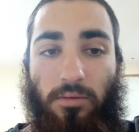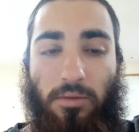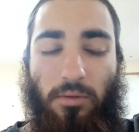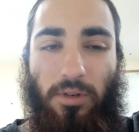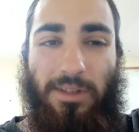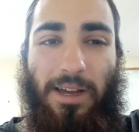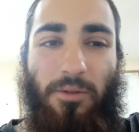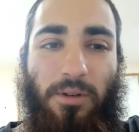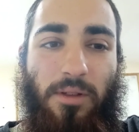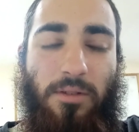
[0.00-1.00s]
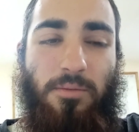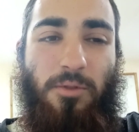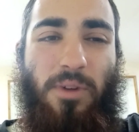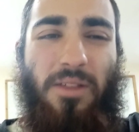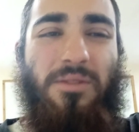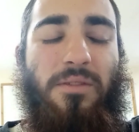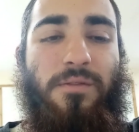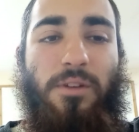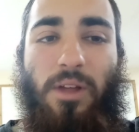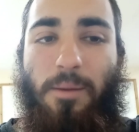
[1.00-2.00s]
look down on others, but rather to
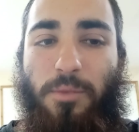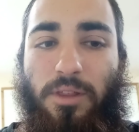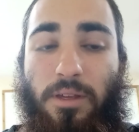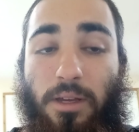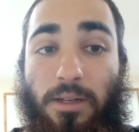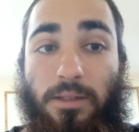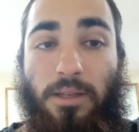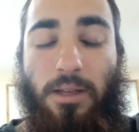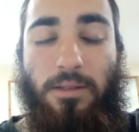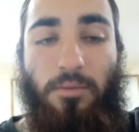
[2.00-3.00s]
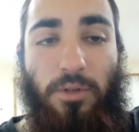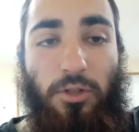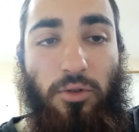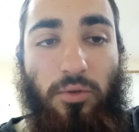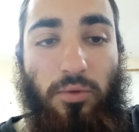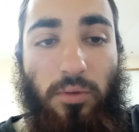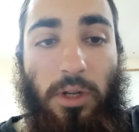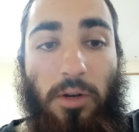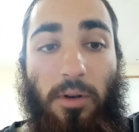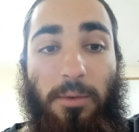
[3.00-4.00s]
feel empathy. And it says that when you,
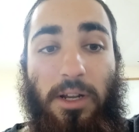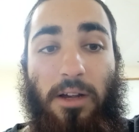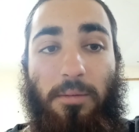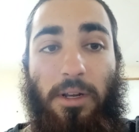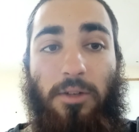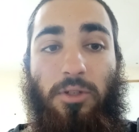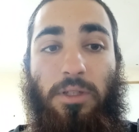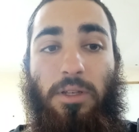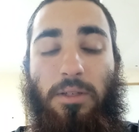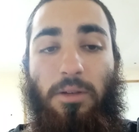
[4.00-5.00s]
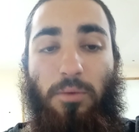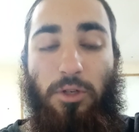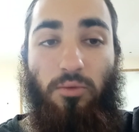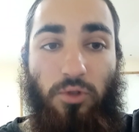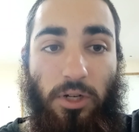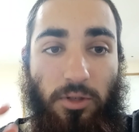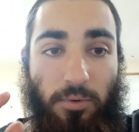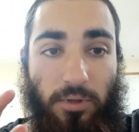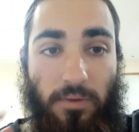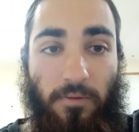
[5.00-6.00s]
Rabbi Nachman actually says that when you judge a
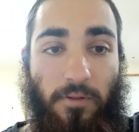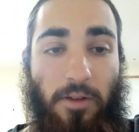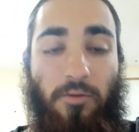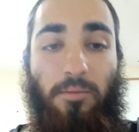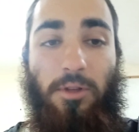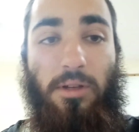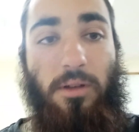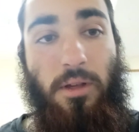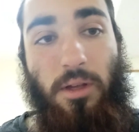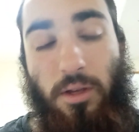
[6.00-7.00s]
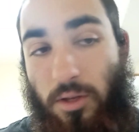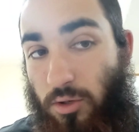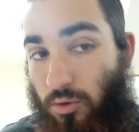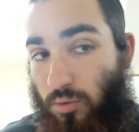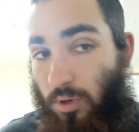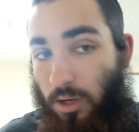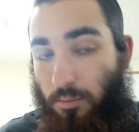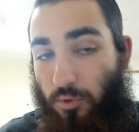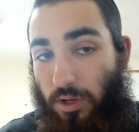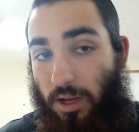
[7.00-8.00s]
person favorably, you
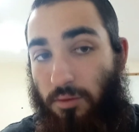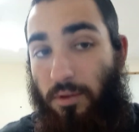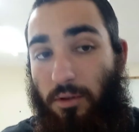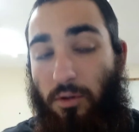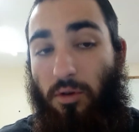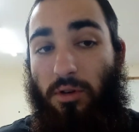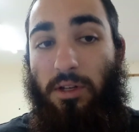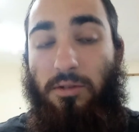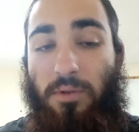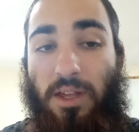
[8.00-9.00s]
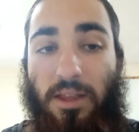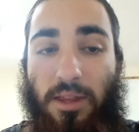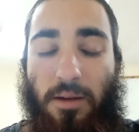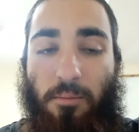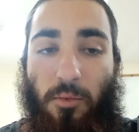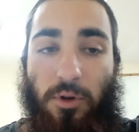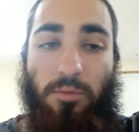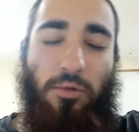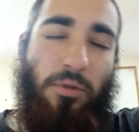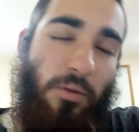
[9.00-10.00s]
bring out the goodness within them. When
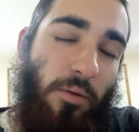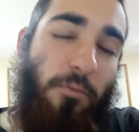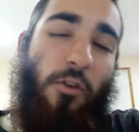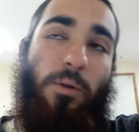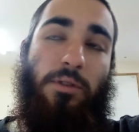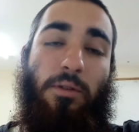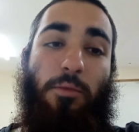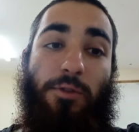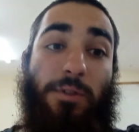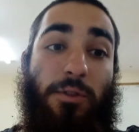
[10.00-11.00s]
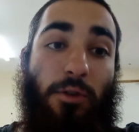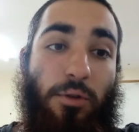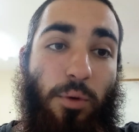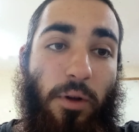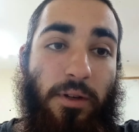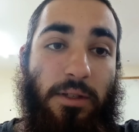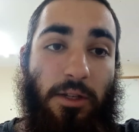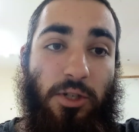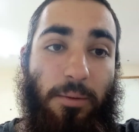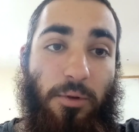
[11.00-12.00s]
you focus on a person's good qualities,
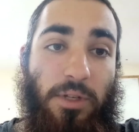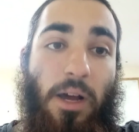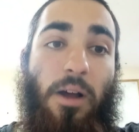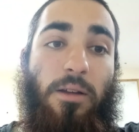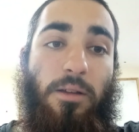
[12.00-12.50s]
Hashem goes, I'm